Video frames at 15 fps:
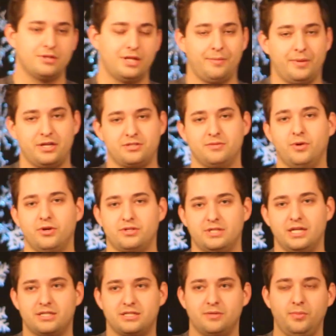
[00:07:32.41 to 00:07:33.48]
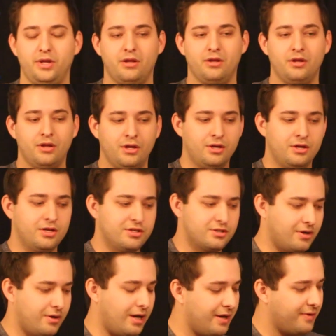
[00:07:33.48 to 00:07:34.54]
That makes the most sense to me.
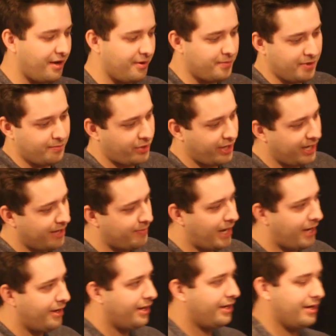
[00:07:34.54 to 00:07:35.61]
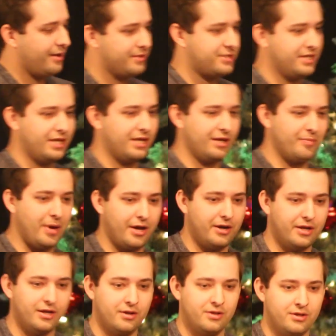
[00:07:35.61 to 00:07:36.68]
So I've been praying about it, and I was thinking
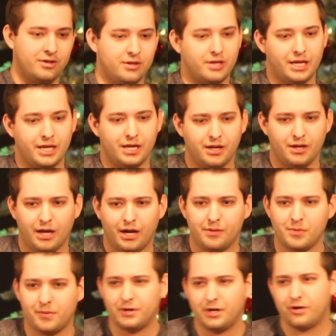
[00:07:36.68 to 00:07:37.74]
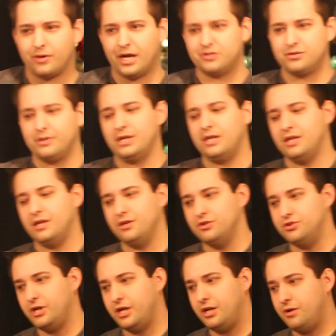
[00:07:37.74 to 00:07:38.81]
about it. And I remember I graduated
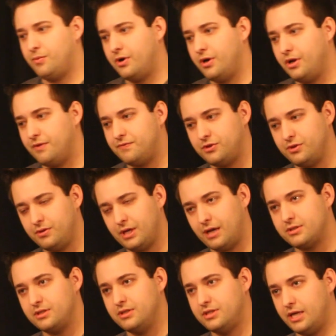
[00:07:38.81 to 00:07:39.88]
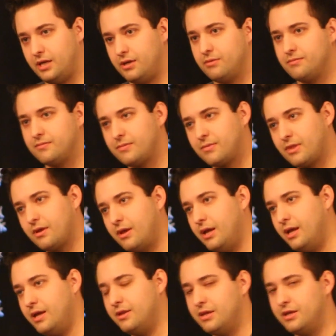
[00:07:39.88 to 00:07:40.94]
in January of 2010.
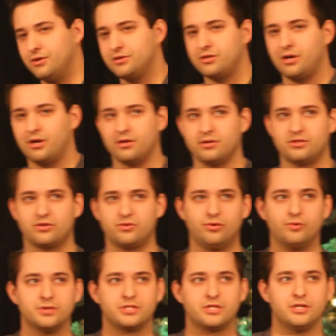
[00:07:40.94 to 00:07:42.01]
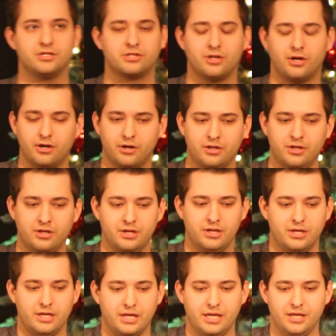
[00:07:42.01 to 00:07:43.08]
And the Hillsong School was going to start
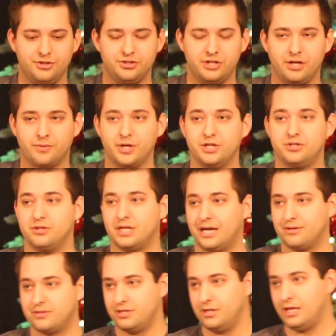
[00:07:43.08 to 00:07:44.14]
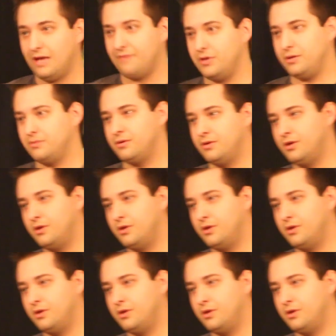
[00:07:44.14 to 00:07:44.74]
in January 2011.